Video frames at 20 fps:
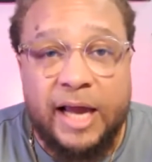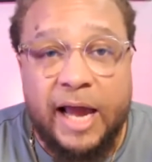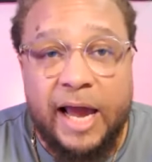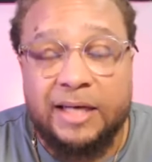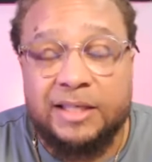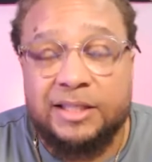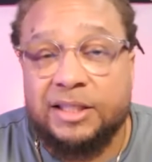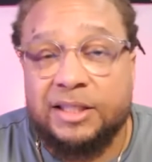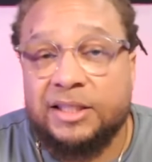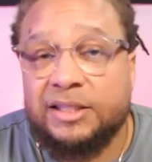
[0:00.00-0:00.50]
at
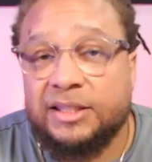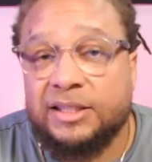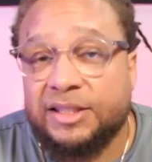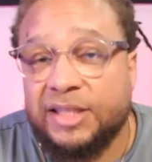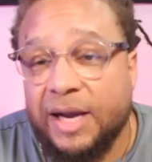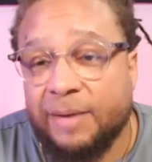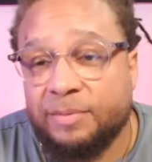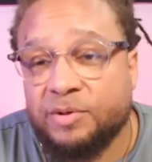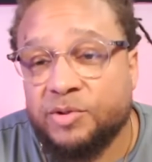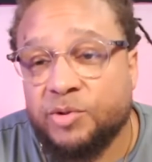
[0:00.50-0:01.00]
in Genesis
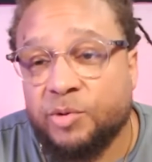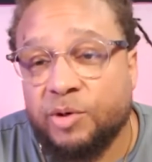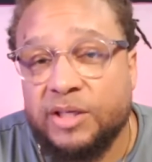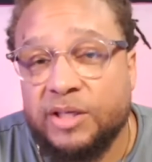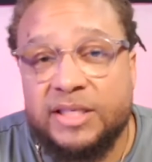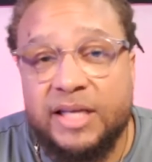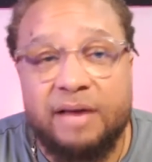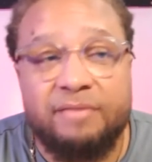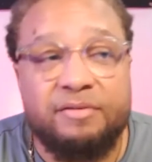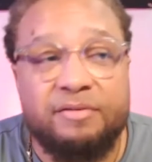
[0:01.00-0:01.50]
chapter
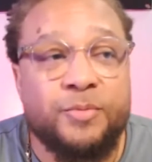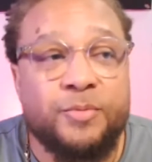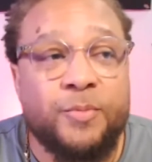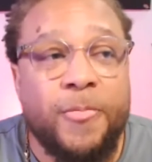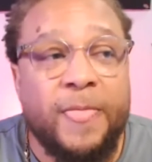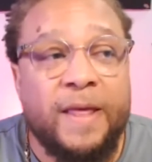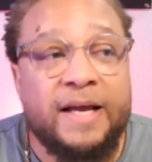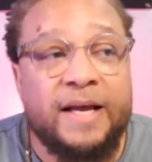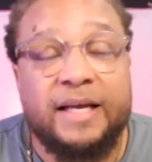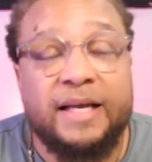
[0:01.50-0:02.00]
twenty-seven
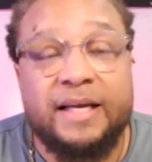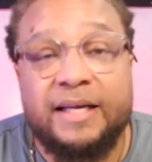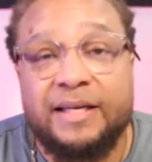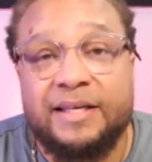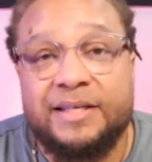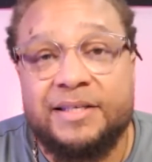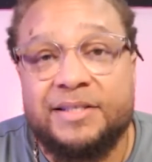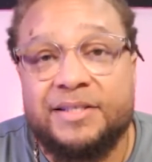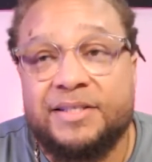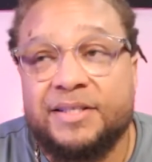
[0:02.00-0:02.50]

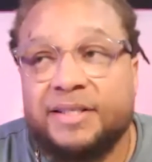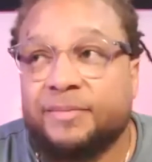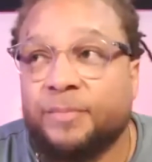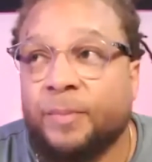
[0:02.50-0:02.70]
is,